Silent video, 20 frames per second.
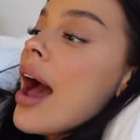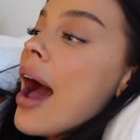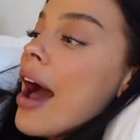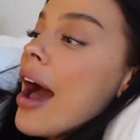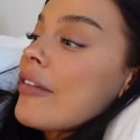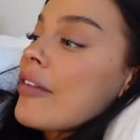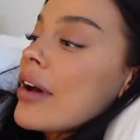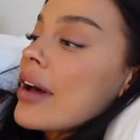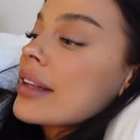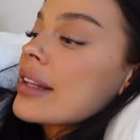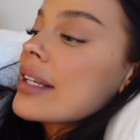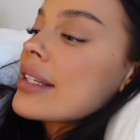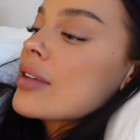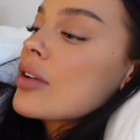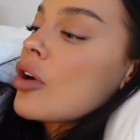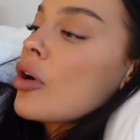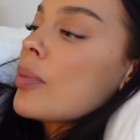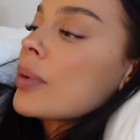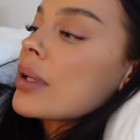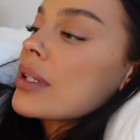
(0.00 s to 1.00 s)
I've had these a
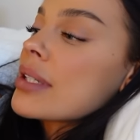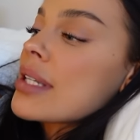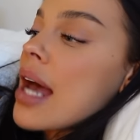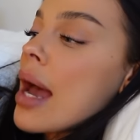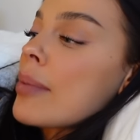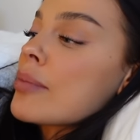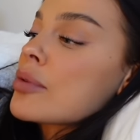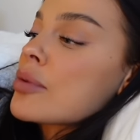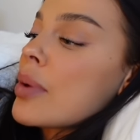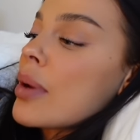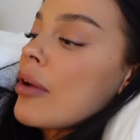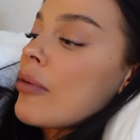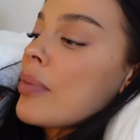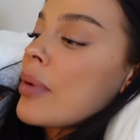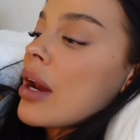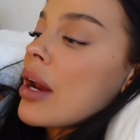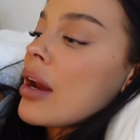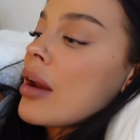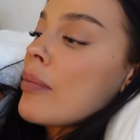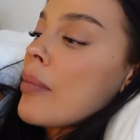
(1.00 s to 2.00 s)
couple of times when I've
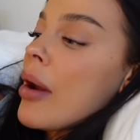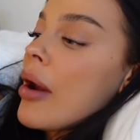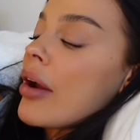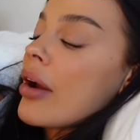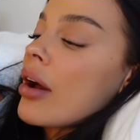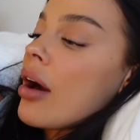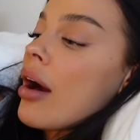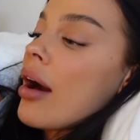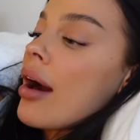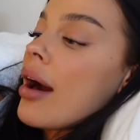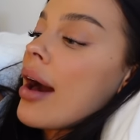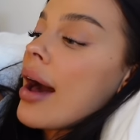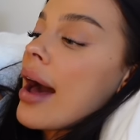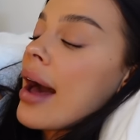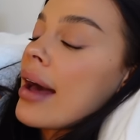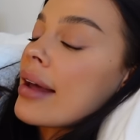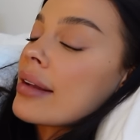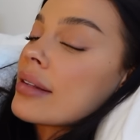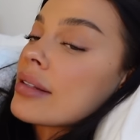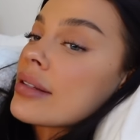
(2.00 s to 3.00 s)
been in America
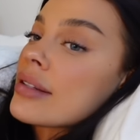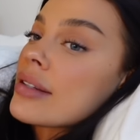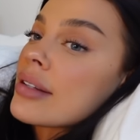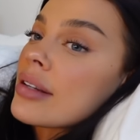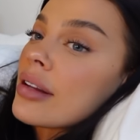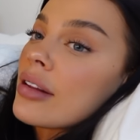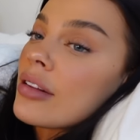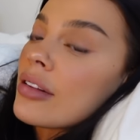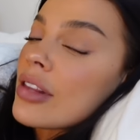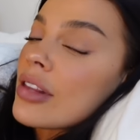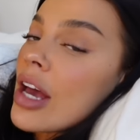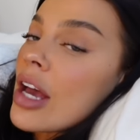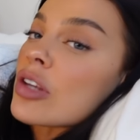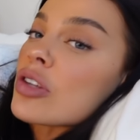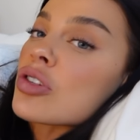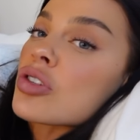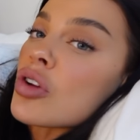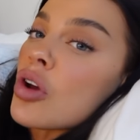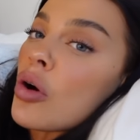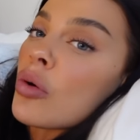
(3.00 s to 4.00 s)
and they're
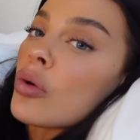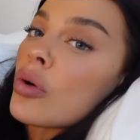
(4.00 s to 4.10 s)
so